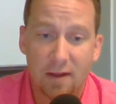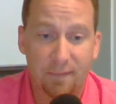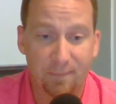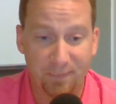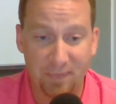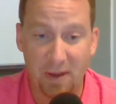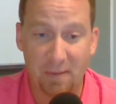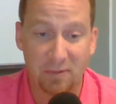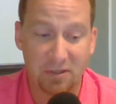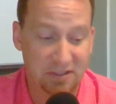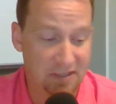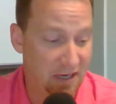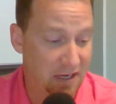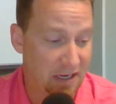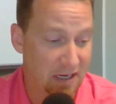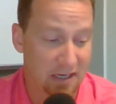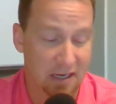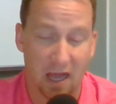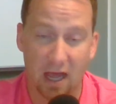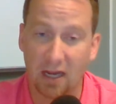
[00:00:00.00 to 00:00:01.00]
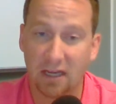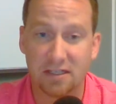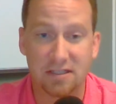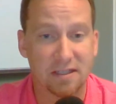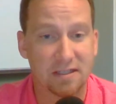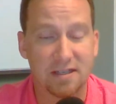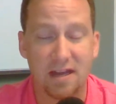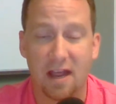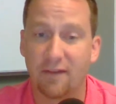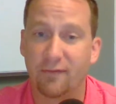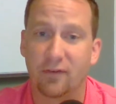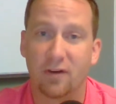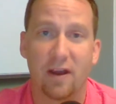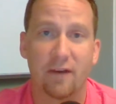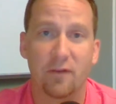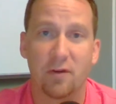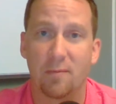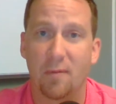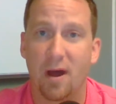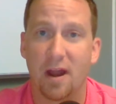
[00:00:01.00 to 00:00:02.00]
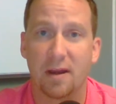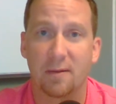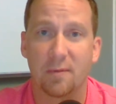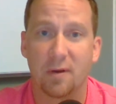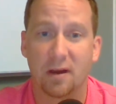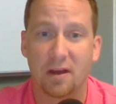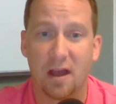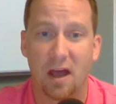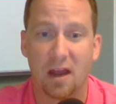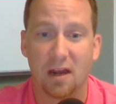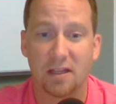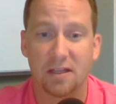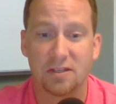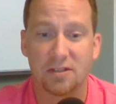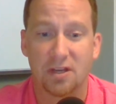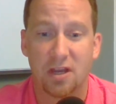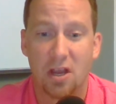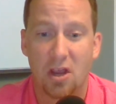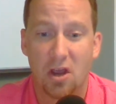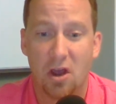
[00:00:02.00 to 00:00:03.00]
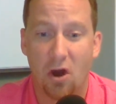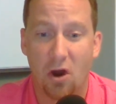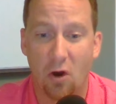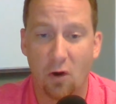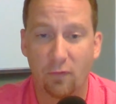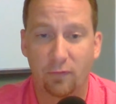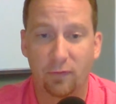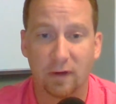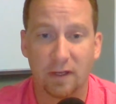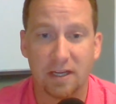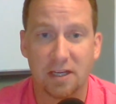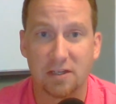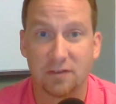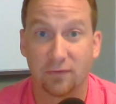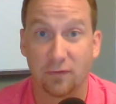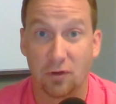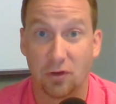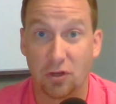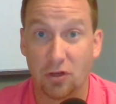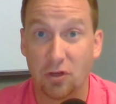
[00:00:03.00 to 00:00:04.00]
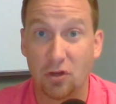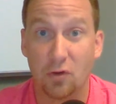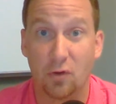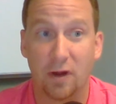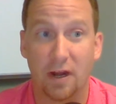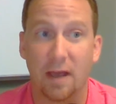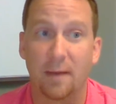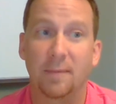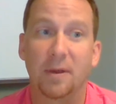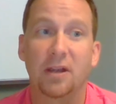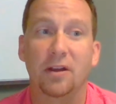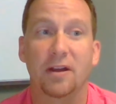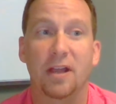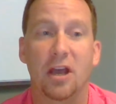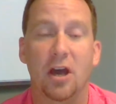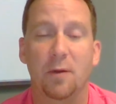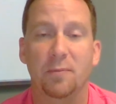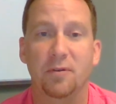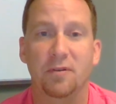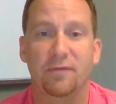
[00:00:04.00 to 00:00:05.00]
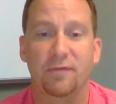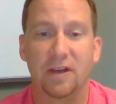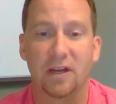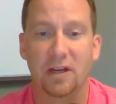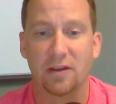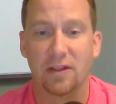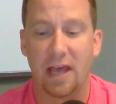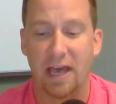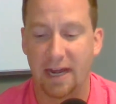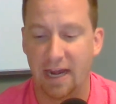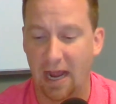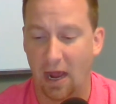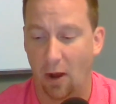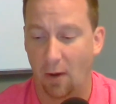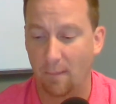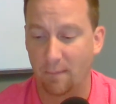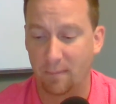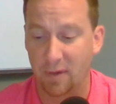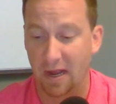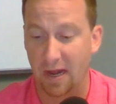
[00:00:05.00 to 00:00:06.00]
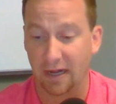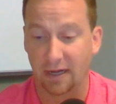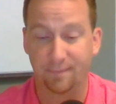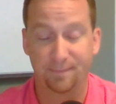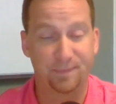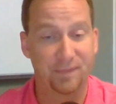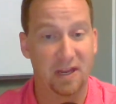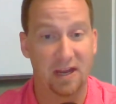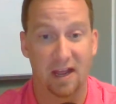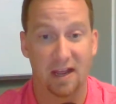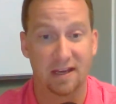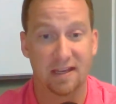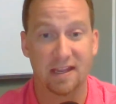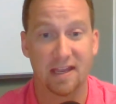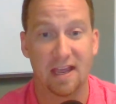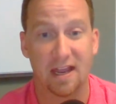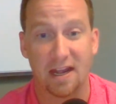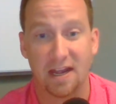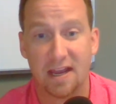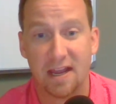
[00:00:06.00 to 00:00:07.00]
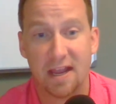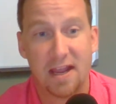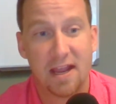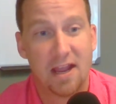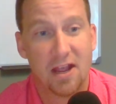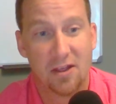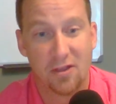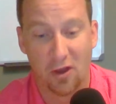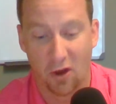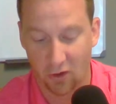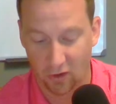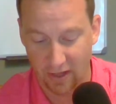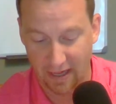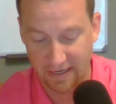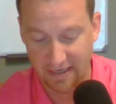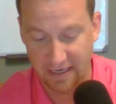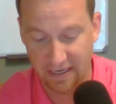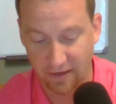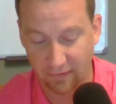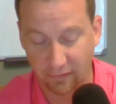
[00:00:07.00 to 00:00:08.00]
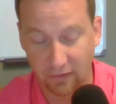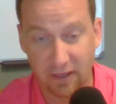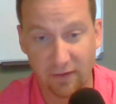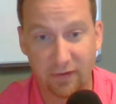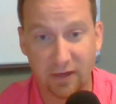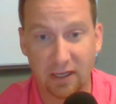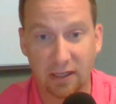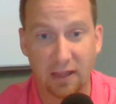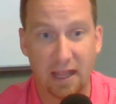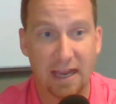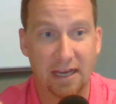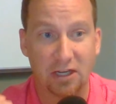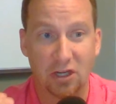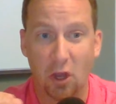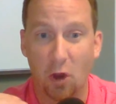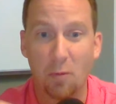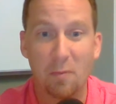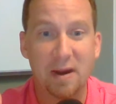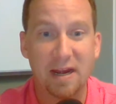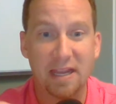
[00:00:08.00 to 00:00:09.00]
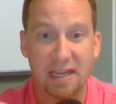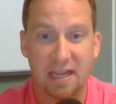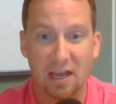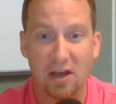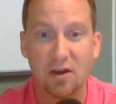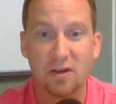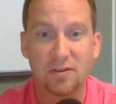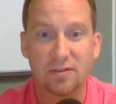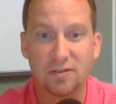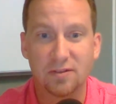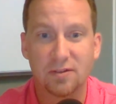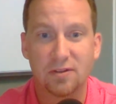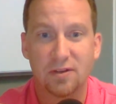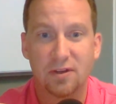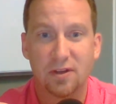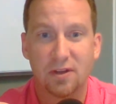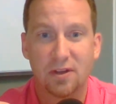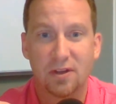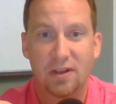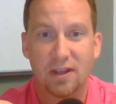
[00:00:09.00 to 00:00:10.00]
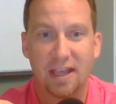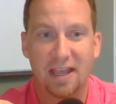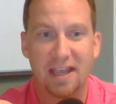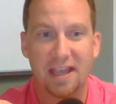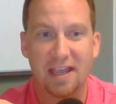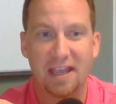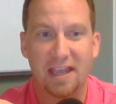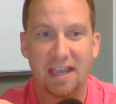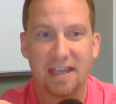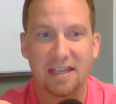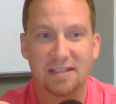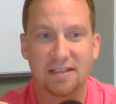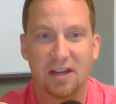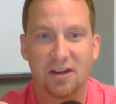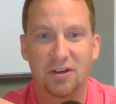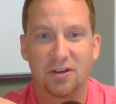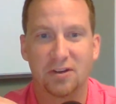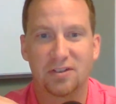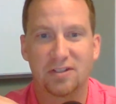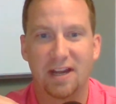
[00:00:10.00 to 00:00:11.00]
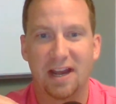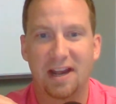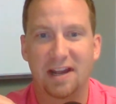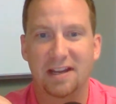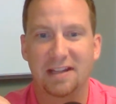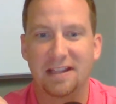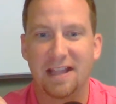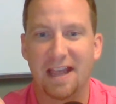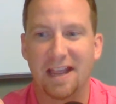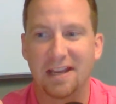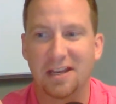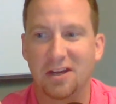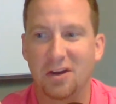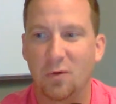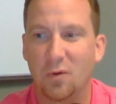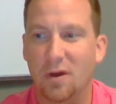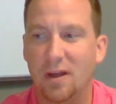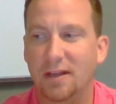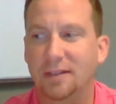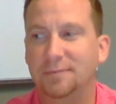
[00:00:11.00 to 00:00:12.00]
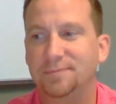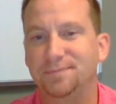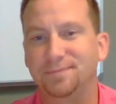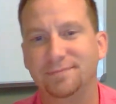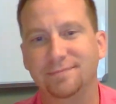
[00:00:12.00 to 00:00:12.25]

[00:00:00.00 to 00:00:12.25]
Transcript: Now, I'm going to tell you, college is not for everybody, but college hopefully is for you, and I'm here to help you figure that out. But again, the whole idea of living like nobody else is understanding that, you know what,